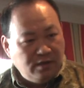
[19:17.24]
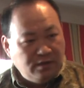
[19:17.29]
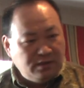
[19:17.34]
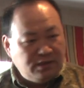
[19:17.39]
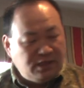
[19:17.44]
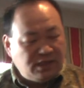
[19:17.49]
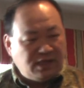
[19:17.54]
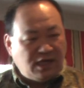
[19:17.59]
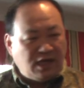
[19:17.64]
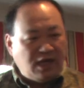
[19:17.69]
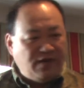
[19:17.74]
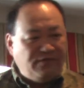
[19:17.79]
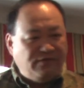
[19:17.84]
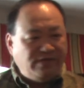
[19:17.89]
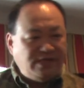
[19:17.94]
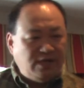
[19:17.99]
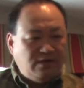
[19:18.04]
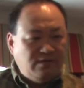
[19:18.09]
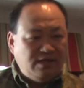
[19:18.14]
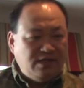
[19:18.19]
Just like every
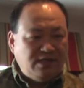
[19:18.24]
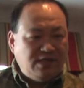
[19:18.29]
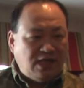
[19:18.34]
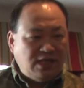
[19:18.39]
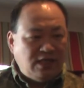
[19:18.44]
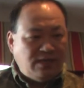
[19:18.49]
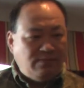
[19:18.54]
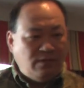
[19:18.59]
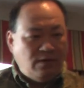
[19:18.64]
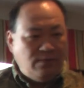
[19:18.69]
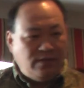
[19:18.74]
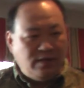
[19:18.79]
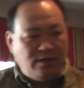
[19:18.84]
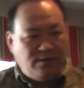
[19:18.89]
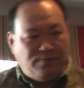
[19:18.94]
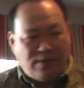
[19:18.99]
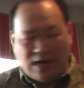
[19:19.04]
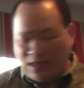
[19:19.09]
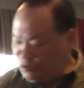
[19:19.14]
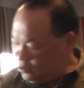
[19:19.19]
single design, the moment you
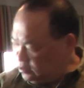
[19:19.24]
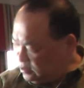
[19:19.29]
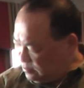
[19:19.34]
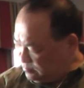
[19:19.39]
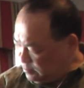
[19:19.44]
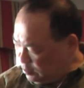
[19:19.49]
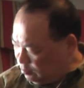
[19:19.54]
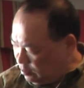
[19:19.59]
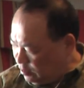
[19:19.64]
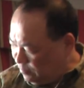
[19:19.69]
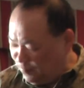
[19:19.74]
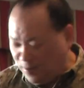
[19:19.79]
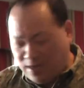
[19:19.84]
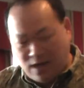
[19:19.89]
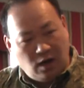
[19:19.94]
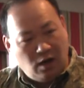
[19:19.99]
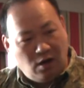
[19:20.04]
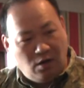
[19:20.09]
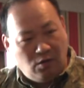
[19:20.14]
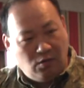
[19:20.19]
puncture something with a
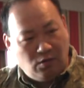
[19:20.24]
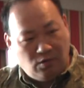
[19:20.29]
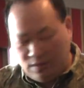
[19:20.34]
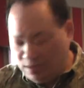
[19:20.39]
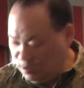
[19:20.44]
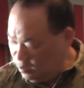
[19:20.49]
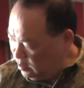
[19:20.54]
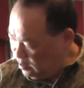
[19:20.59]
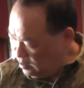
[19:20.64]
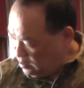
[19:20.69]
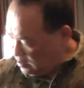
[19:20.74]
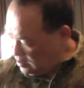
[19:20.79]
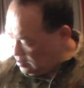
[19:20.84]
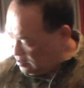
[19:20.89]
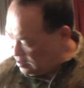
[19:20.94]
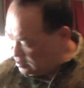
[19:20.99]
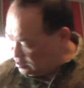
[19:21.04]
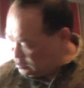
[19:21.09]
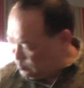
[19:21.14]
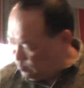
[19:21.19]
bigger hole, and
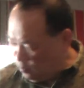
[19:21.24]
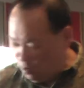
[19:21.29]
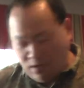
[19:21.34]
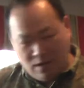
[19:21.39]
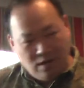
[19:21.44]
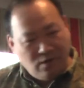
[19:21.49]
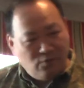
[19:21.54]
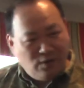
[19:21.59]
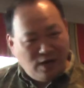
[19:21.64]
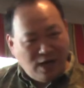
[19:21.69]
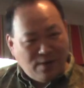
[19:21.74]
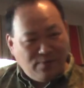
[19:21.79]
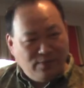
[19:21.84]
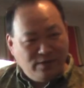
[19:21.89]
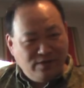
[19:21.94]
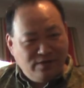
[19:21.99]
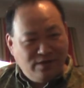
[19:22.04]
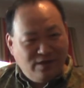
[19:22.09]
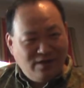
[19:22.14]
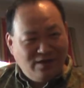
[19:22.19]
they're smaller, what happened
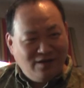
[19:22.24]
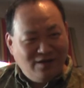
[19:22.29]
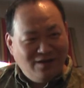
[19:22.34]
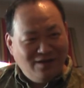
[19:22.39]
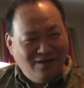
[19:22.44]
to it?